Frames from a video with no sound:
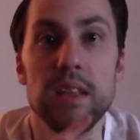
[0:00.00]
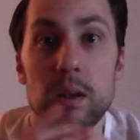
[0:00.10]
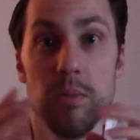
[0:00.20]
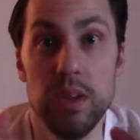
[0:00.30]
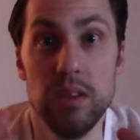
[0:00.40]

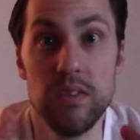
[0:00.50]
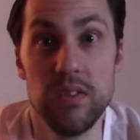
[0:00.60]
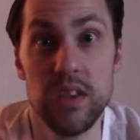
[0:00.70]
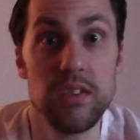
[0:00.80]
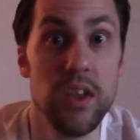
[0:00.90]
That'll be
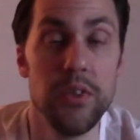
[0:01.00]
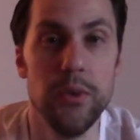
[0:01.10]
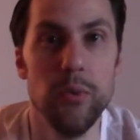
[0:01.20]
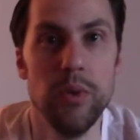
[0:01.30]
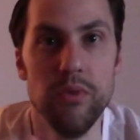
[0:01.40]
six
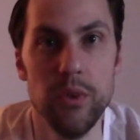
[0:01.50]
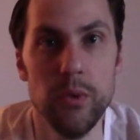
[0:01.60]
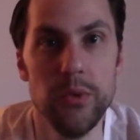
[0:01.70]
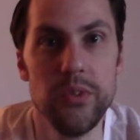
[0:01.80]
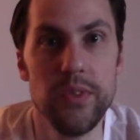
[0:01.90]
other
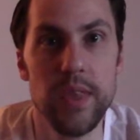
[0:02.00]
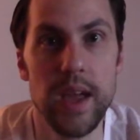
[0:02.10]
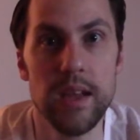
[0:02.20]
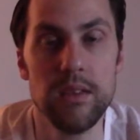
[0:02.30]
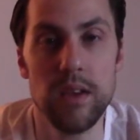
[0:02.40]
reviews
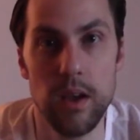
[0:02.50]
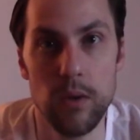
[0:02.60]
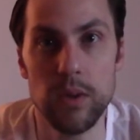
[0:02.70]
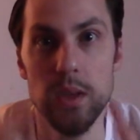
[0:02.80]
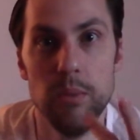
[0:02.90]
that uh,
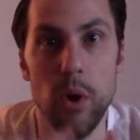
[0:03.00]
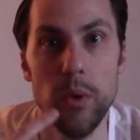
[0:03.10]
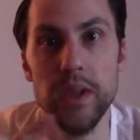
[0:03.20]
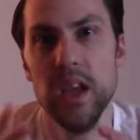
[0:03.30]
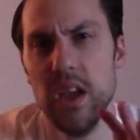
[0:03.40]
I'll keep
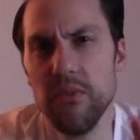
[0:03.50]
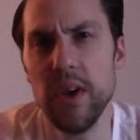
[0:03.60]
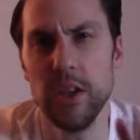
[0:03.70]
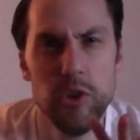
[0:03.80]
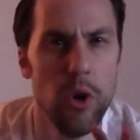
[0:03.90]
going if
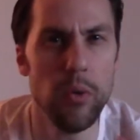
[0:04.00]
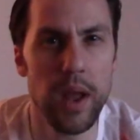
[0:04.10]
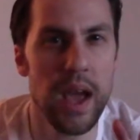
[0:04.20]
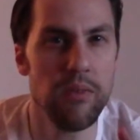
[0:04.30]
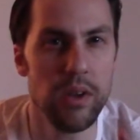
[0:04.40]
I don't
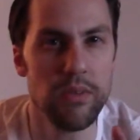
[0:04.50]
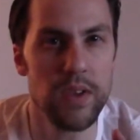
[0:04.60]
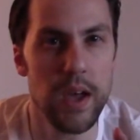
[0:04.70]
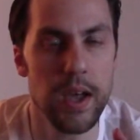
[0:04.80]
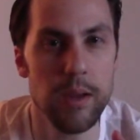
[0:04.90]
have enough
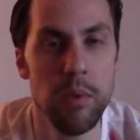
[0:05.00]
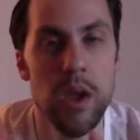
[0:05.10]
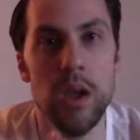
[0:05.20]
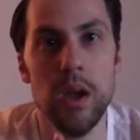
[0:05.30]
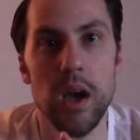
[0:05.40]
time
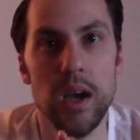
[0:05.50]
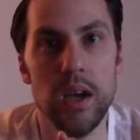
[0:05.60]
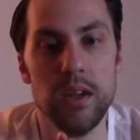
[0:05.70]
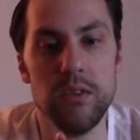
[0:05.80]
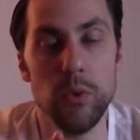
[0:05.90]

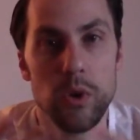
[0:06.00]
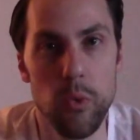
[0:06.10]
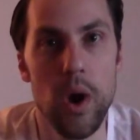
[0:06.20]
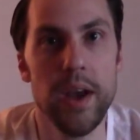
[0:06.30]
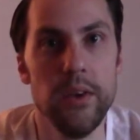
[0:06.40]
uh, to
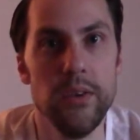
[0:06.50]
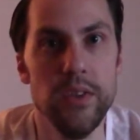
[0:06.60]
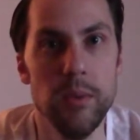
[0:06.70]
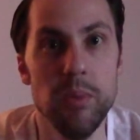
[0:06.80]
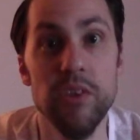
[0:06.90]
acquire
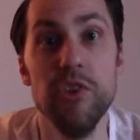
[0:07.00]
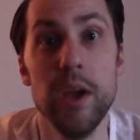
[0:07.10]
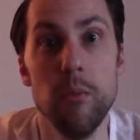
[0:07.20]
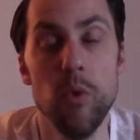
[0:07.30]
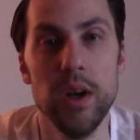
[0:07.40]
the P G
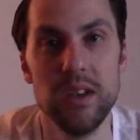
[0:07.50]
M one.